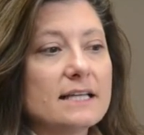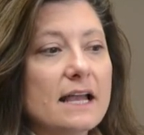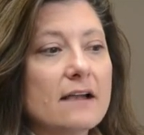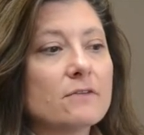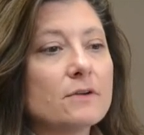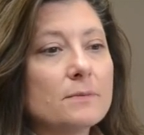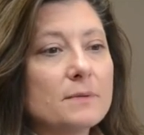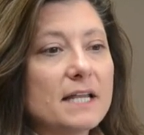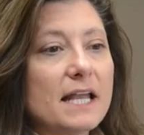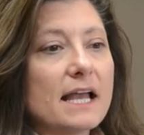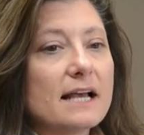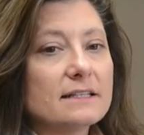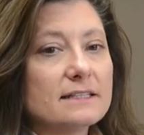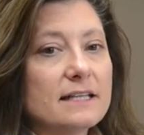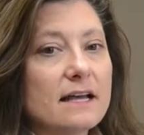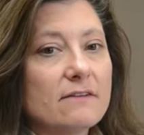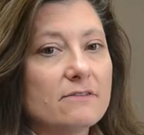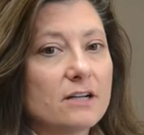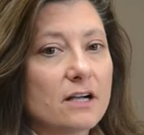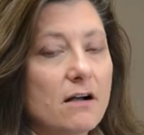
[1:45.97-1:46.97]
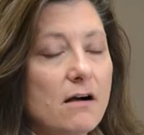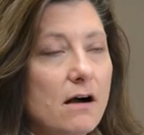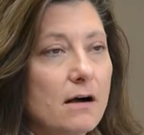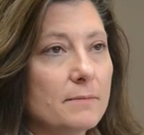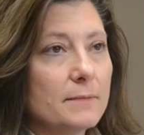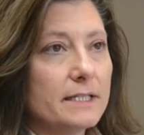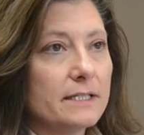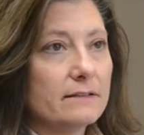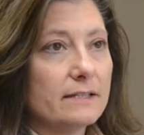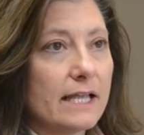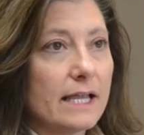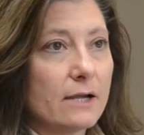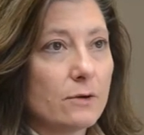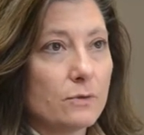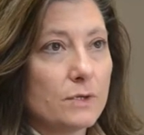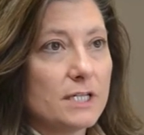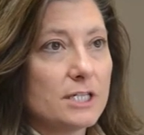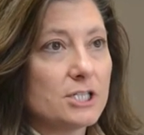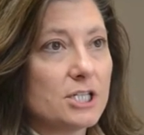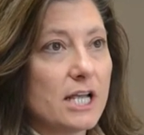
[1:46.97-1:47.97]
everybody has to have a common
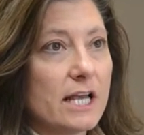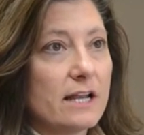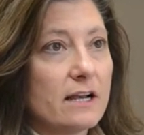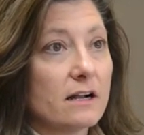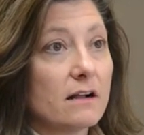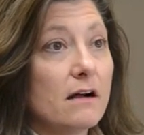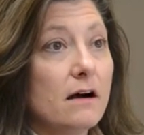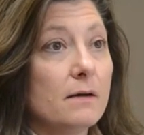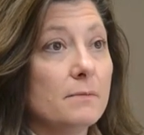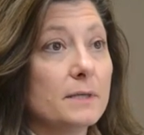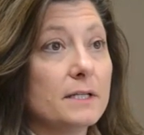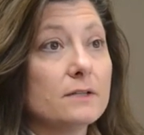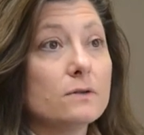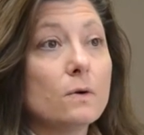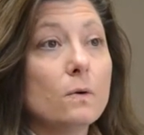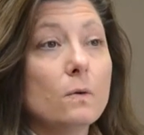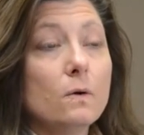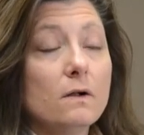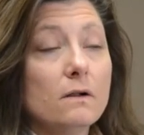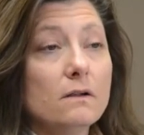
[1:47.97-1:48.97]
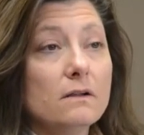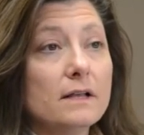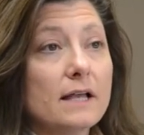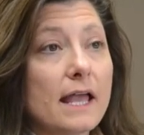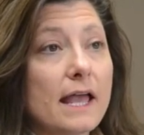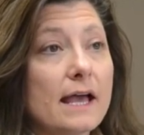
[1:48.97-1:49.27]
language and a common goal.